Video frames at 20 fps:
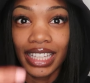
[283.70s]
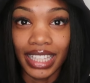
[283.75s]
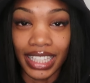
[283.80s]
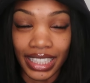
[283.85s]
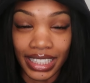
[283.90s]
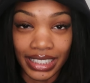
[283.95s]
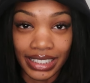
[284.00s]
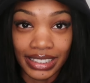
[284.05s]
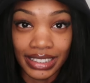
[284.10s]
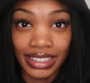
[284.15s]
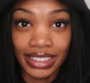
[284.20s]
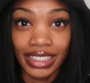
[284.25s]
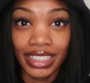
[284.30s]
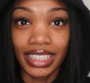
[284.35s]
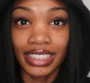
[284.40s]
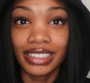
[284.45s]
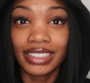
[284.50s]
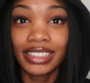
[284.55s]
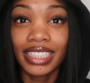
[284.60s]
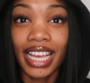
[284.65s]
is
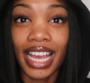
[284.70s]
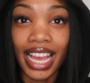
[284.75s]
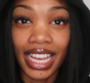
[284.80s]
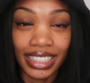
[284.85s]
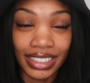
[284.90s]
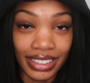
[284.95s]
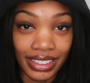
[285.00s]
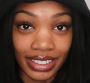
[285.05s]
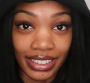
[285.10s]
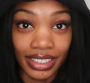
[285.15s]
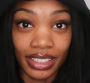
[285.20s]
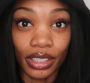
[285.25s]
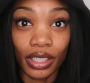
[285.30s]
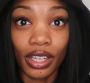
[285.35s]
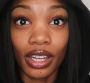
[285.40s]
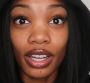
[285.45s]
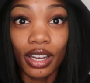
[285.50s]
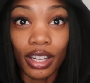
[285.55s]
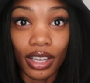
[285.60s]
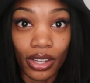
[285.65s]
a
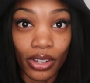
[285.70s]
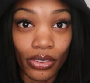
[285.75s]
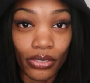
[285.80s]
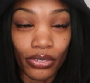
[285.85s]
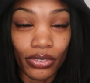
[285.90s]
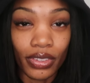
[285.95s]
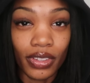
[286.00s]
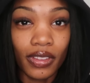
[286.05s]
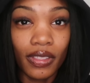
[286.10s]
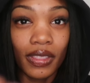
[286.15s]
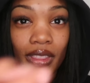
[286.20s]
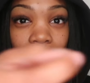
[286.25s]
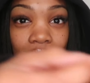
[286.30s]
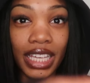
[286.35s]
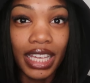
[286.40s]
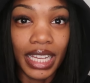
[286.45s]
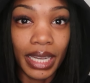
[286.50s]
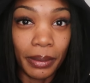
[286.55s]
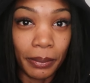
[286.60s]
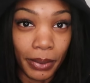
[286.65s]
tactic of
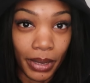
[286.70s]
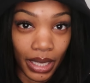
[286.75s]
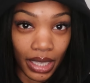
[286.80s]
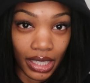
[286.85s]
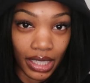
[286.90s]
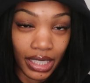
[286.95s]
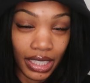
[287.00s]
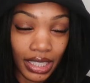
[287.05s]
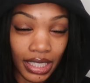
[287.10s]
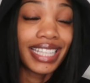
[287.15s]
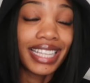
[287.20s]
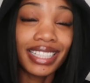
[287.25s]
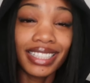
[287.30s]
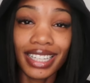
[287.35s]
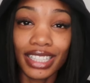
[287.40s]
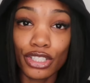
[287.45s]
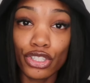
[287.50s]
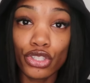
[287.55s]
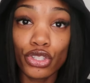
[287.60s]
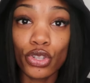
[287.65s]
the enemy. Satan
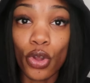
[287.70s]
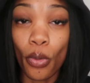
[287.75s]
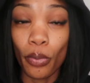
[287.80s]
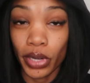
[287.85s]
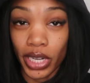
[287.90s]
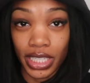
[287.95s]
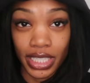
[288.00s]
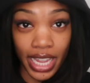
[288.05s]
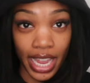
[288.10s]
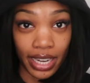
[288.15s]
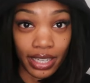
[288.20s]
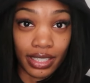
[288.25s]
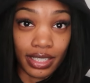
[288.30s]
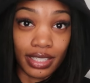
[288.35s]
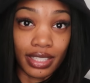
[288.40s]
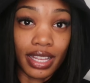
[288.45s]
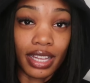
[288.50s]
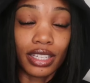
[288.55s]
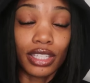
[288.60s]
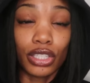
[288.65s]
has so many
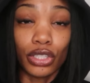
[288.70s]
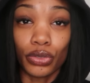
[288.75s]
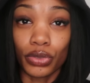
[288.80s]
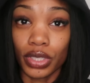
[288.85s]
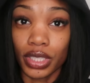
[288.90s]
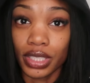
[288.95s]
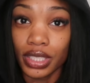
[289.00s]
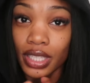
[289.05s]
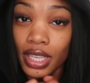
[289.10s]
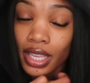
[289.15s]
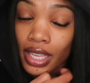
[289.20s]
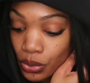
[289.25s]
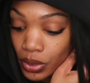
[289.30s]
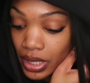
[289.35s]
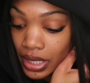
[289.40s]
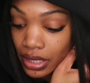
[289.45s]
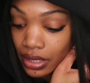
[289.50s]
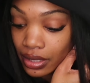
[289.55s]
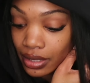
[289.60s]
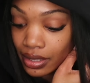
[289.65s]
tactics that he uses to
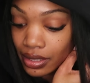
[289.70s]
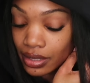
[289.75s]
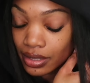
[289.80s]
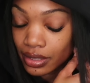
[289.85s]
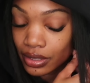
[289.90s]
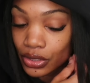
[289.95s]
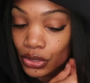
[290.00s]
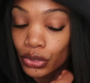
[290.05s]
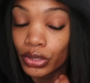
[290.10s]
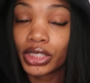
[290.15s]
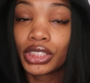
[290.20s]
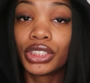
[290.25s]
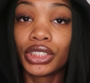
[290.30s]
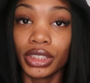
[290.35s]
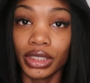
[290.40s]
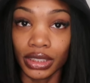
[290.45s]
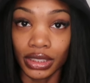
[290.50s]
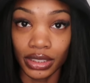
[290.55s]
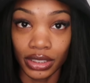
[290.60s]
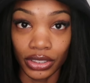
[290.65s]
get
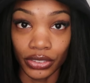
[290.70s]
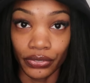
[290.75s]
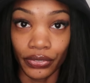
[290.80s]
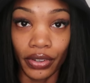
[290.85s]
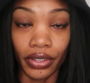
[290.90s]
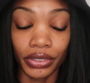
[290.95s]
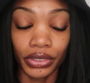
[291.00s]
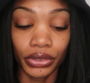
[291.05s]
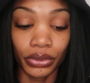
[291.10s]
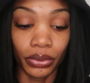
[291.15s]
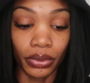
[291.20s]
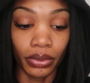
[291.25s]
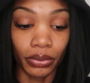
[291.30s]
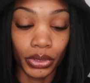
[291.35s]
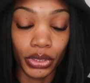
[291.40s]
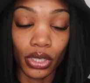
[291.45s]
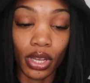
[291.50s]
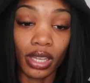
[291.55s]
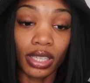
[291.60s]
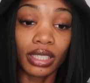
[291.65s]
Christians to fall short.
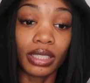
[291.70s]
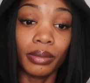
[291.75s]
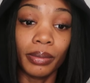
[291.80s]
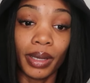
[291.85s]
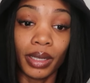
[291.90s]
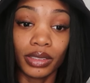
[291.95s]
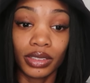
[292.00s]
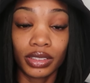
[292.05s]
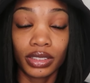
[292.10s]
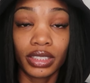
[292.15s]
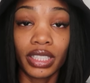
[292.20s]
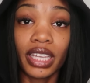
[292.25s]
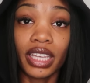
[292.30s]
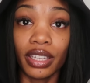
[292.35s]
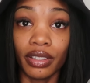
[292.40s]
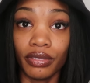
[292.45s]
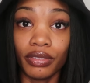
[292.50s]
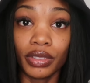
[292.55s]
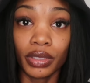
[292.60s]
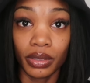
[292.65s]
We're talking about
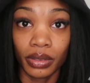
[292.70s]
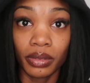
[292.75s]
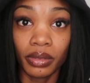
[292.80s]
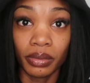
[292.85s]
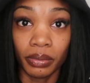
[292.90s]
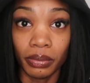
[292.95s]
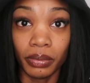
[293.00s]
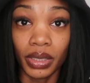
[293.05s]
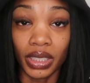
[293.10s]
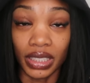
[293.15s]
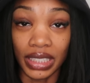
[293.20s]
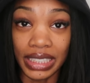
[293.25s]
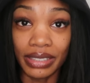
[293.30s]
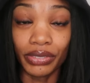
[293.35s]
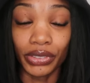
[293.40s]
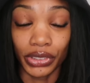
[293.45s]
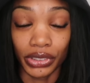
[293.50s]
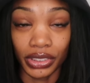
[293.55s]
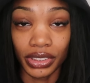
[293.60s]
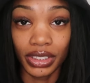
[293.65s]
saved
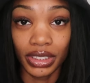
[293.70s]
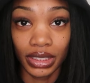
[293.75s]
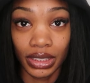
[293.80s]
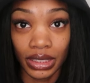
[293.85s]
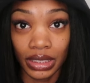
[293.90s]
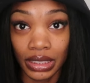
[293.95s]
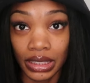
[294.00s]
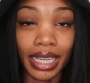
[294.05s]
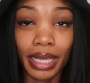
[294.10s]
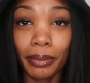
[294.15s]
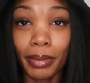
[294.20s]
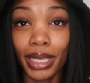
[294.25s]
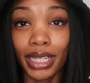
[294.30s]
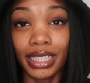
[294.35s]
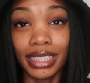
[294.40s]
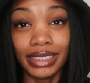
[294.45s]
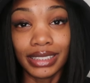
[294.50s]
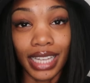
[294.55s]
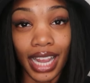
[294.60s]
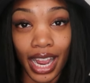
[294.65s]
believers. And I can make
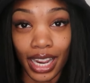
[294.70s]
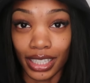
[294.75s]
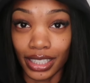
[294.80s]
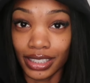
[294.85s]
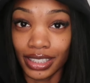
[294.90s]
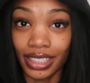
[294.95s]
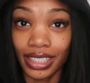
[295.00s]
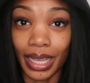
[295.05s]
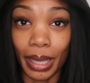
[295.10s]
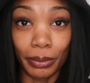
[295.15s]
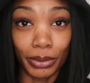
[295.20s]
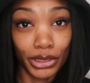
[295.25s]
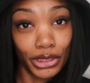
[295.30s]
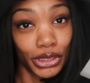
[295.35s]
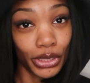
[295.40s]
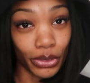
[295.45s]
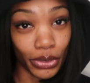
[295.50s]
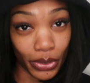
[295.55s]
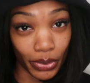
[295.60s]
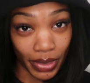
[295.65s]
an entire
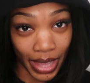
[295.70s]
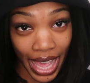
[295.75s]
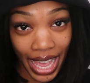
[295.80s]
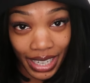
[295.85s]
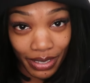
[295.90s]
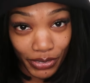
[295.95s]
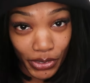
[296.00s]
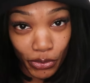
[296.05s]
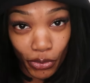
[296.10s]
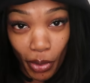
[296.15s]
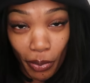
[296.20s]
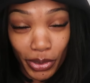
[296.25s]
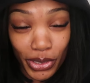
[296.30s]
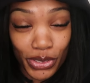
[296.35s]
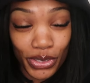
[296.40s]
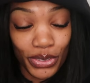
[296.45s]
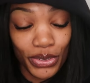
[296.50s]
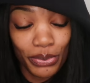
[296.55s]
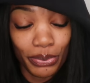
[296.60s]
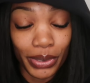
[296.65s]
episode on that if you want me
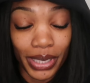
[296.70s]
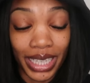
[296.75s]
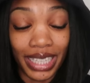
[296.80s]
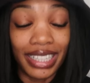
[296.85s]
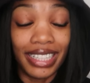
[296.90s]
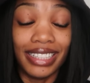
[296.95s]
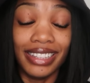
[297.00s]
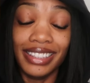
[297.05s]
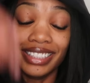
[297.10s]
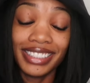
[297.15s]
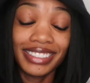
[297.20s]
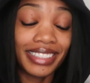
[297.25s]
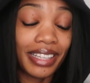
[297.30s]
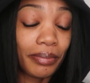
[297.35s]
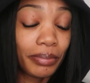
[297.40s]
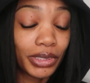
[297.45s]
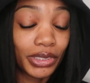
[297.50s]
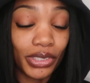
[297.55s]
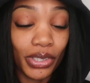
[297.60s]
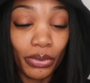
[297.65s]
to, but in this
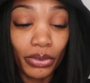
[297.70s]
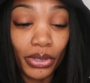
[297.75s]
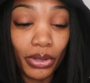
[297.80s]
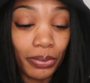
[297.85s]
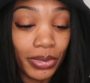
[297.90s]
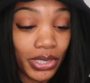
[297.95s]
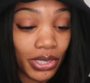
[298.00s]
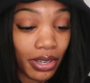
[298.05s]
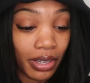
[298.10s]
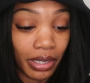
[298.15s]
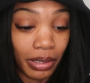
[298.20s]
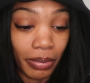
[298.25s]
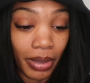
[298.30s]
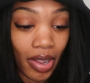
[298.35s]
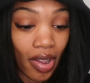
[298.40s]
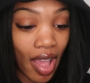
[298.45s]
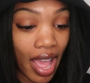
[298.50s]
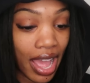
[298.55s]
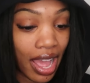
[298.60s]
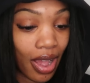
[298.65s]
episode we're going to be talking
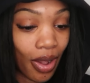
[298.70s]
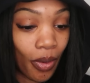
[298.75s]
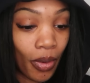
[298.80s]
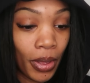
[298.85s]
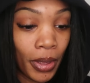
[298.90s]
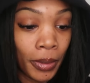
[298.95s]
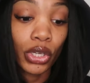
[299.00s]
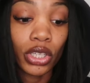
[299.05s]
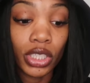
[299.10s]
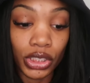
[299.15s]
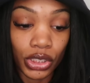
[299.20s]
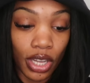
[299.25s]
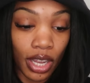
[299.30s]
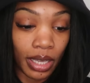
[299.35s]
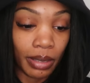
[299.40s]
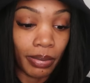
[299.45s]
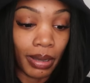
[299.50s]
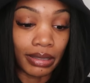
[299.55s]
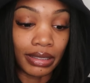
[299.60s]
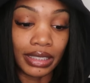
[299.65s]
about how we're going to
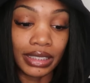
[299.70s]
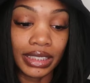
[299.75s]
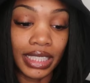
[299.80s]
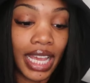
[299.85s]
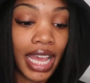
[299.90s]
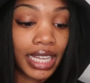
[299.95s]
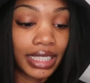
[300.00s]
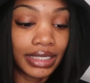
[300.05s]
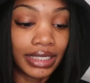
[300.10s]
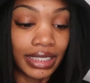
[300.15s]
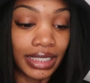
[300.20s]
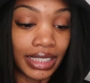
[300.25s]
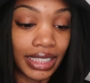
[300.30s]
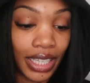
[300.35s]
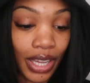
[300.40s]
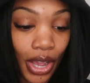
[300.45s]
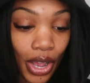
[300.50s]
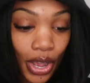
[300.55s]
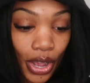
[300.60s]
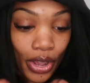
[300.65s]
talk about the
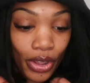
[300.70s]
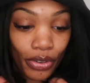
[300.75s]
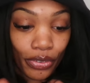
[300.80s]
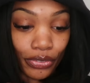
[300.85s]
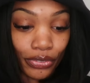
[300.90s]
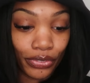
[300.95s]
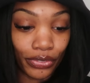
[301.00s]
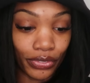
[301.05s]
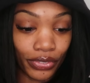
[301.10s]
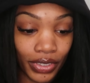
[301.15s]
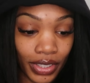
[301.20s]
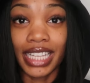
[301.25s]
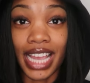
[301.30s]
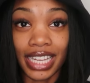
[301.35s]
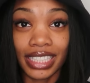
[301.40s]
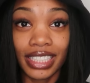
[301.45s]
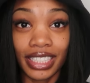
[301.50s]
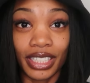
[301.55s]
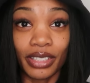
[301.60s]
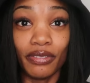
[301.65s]
tactic of the
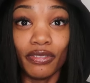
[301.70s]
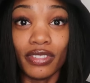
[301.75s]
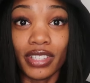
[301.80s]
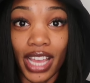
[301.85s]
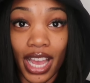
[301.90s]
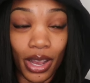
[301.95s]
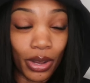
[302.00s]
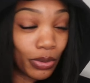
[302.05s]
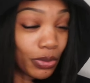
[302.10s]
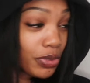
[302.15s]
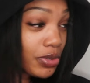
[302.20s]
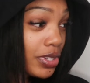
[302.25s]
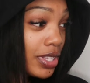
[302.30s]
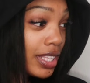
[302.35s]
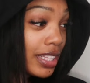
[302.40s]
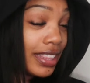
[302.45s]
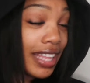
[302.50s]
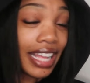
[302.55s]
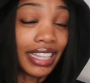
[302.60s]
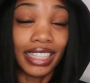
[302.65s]
tactic of doubt
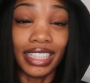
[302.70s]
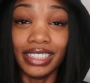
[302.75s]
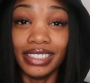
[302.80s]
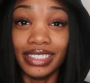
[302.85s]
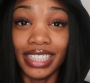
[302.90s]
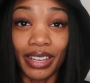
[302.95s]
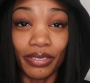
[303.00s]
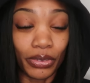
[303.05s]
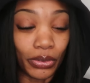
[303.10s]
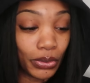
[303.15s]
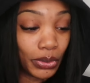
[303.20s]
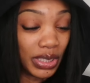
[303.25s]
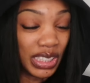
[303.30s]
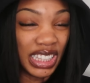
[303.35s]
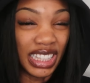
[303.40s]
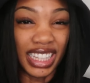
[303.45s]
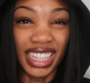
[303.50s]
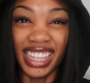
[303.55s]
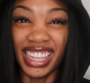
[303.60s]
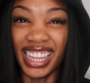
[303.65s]
that the
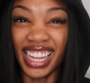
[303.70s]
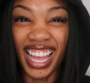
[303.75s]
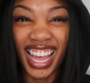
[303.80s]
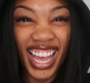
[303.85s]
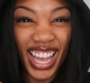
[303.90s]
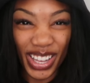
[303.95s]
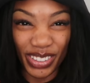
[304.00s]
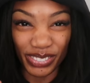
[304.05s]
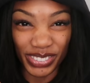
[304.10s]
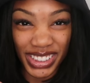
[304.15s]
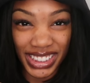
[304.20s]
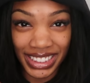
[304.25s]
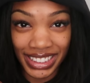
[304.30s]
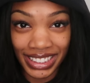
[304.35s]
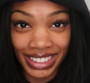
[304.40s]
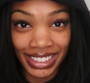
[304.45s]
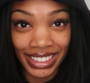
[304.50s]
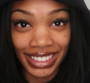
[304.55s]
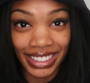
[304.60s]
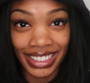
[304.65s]
devil
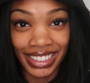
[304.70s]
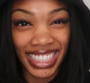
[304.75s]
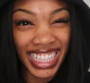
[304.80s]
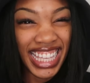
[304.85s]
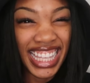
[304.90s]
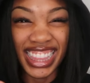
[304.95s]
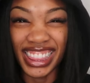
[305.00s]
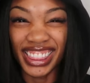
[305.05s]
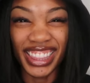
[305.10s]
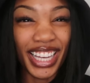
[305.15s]
loves. He